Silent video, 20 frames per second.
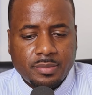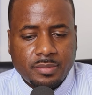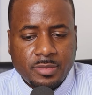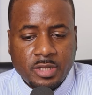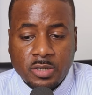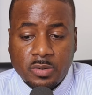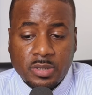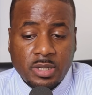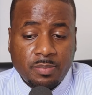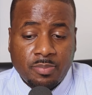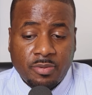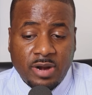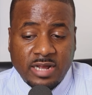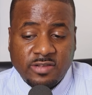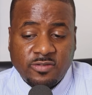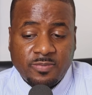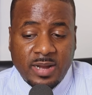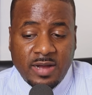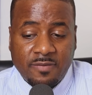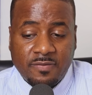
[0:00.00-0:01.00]
The only bright
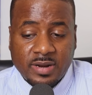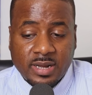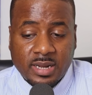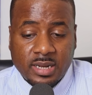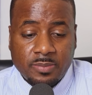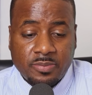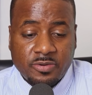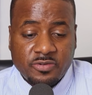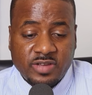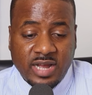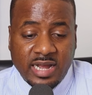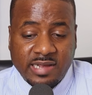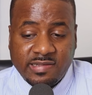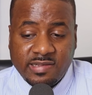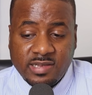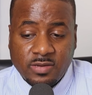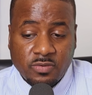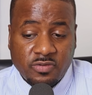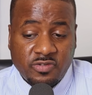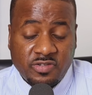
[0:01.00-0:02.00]
spot for the Clippers I
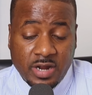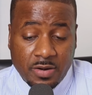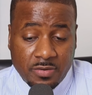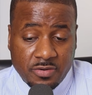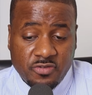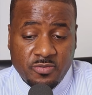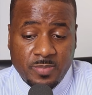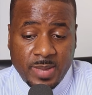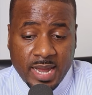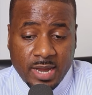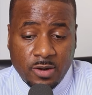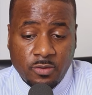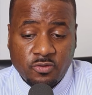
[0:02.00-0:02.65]
see was Terrence Mann,